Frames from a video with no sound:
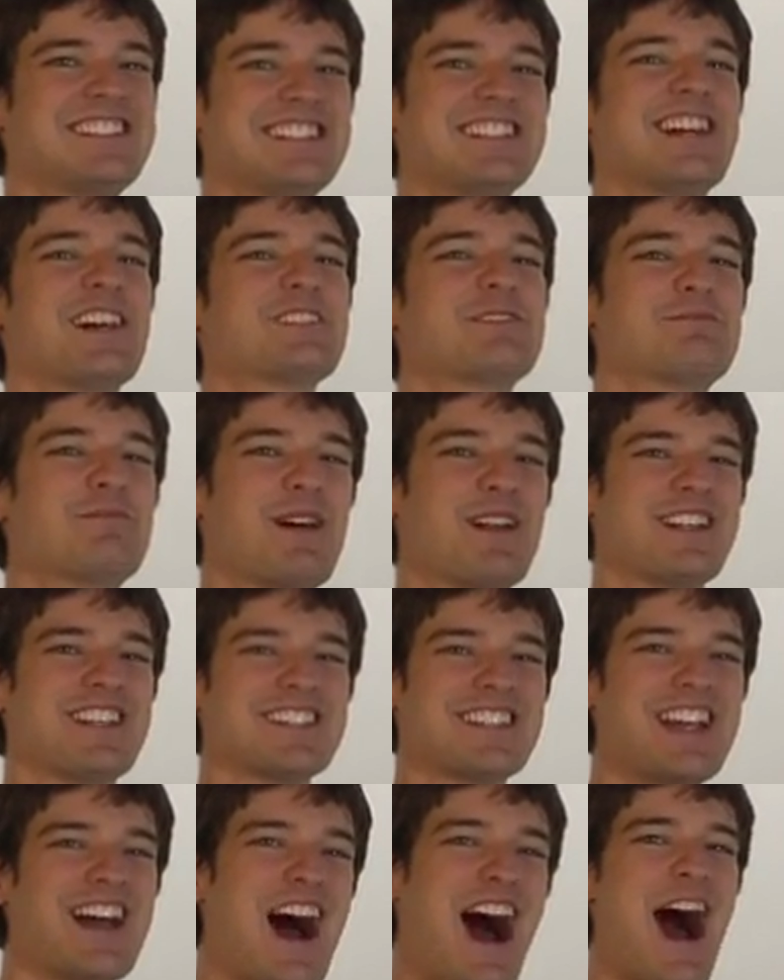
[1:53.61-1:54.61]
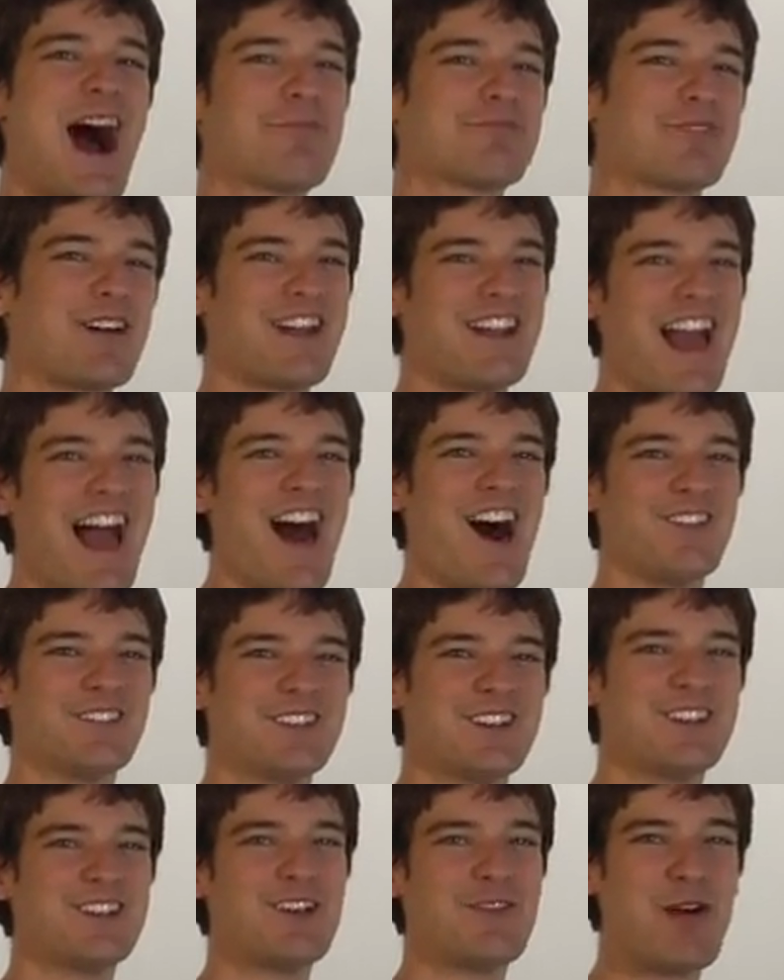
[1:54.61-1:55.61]
dust bunnies hop right out.
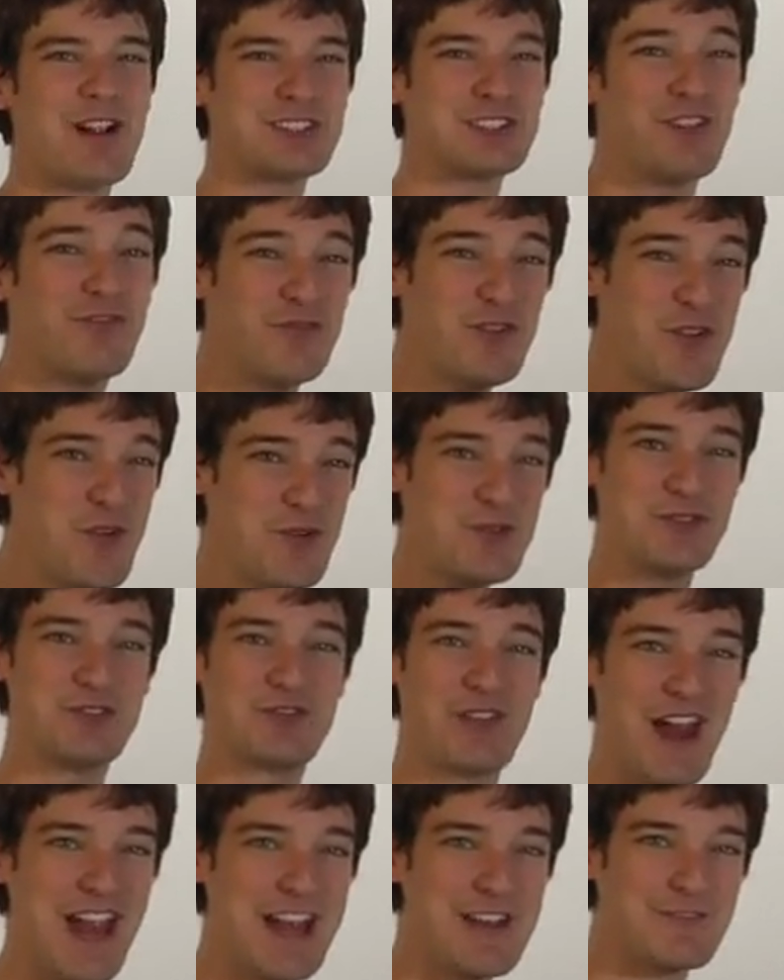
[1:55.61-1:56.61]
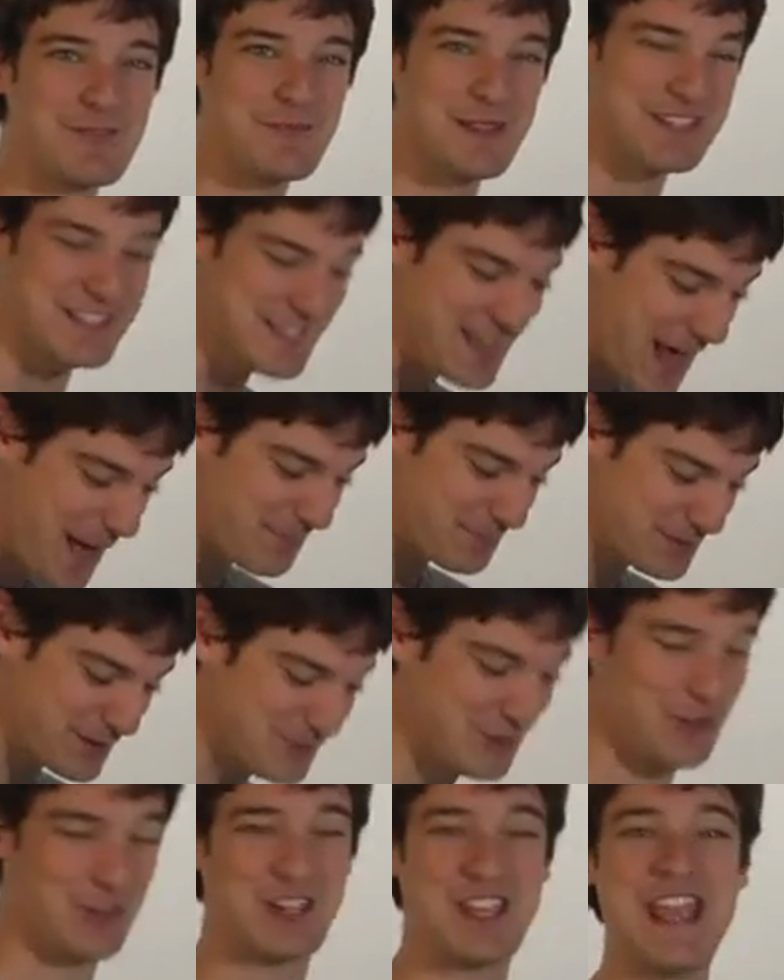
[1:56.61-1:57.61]
Watch the food drain from the depths
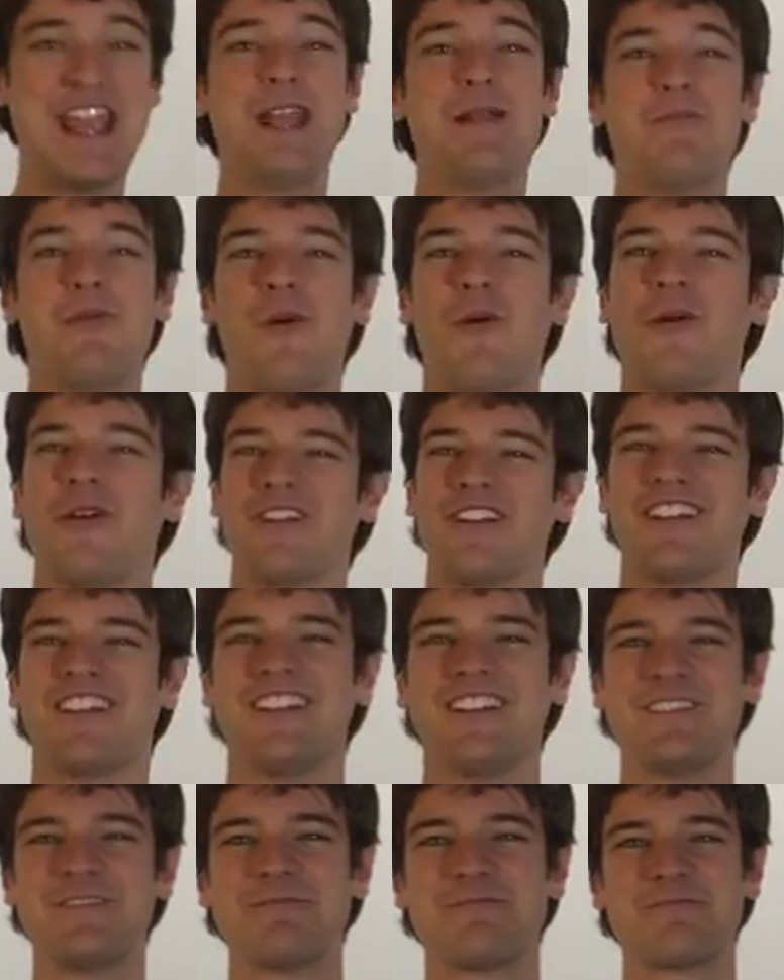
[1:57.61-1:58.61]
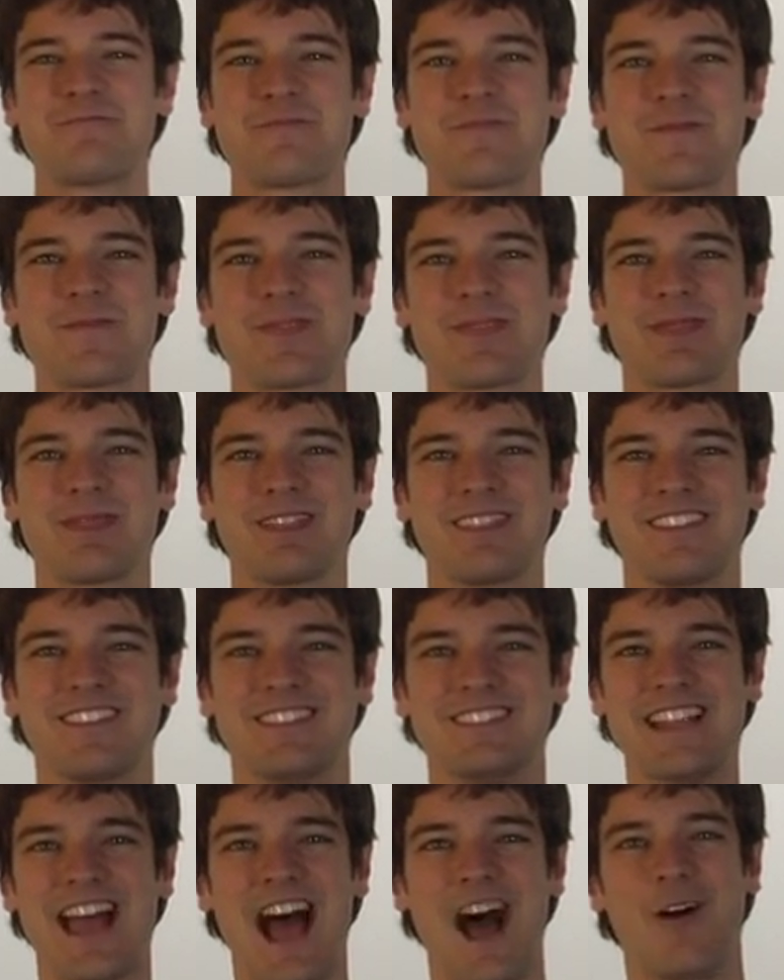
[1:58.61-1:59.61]
of your keyboard.
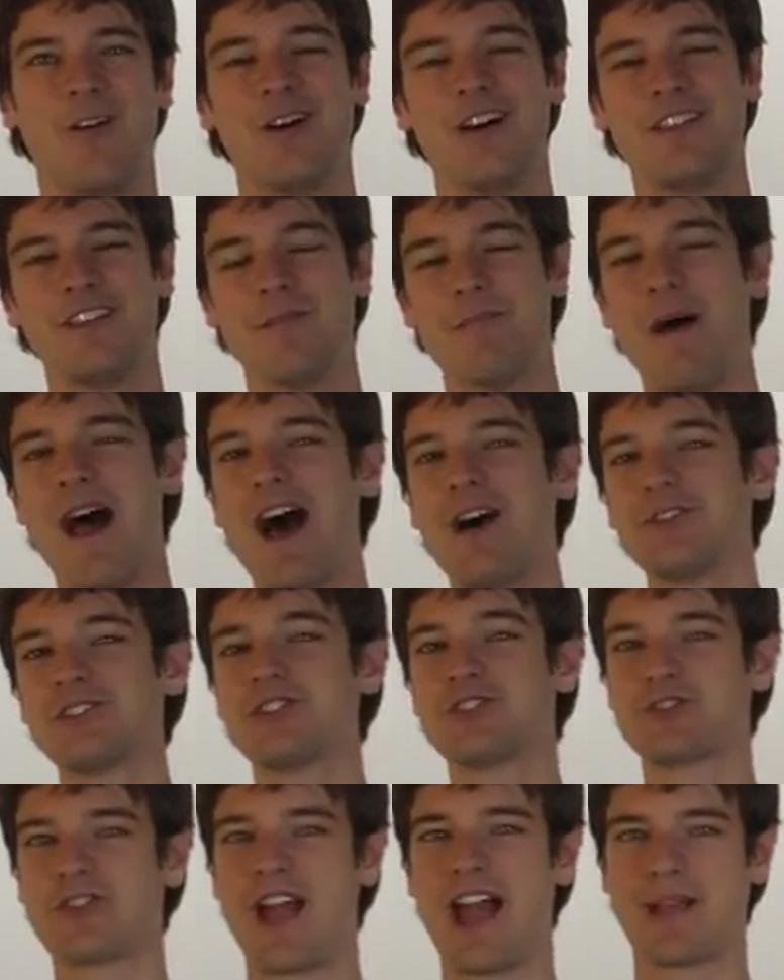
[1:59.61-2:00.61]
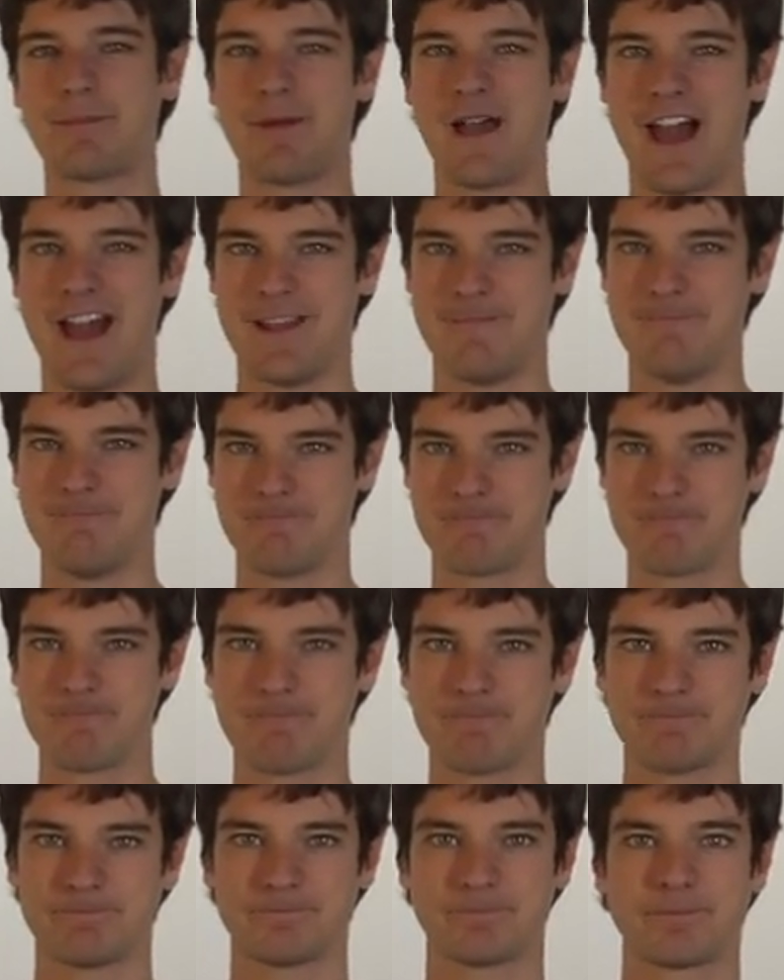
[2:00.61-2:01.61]
Now, the mouse and trackpad.
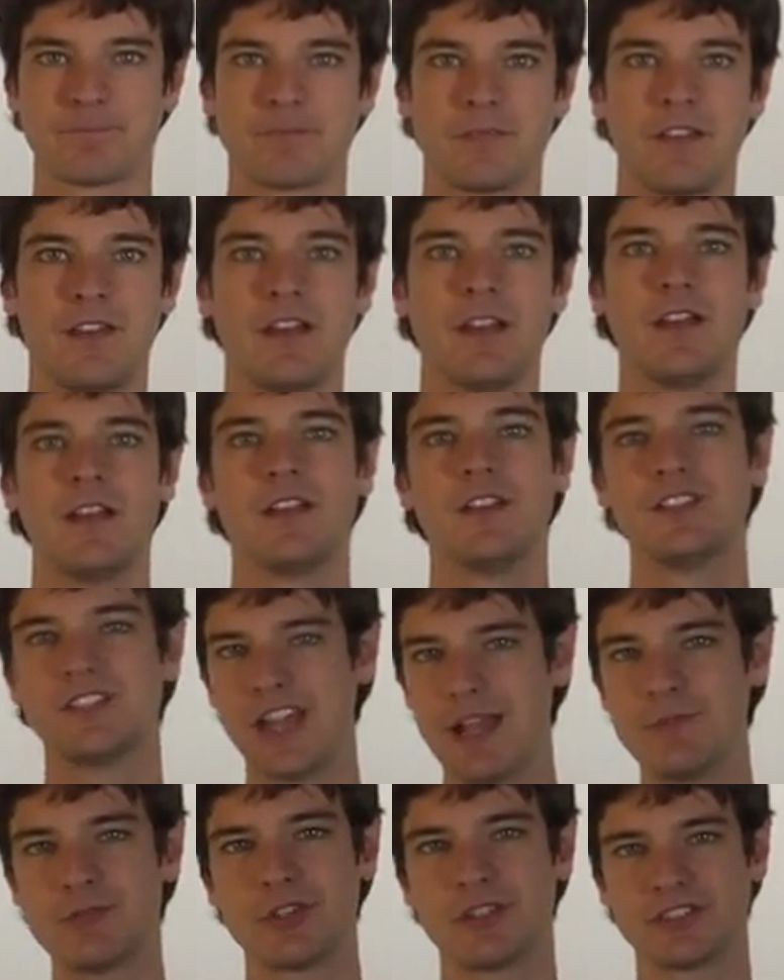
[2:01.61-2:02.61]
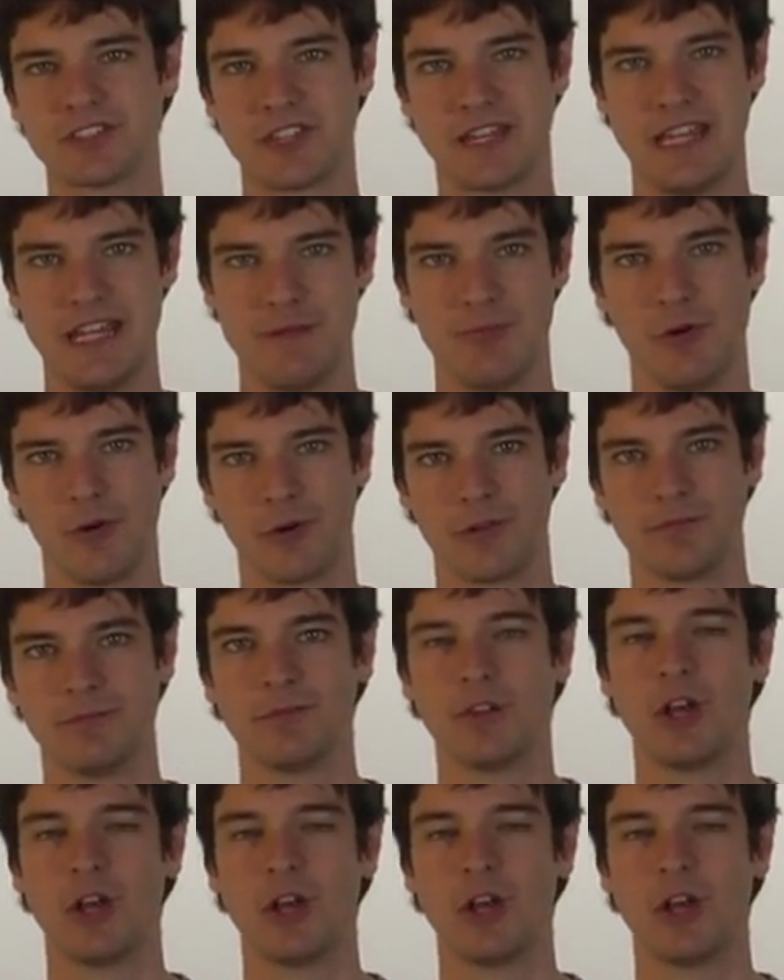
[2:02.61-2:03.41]
Same drill as the keyboard.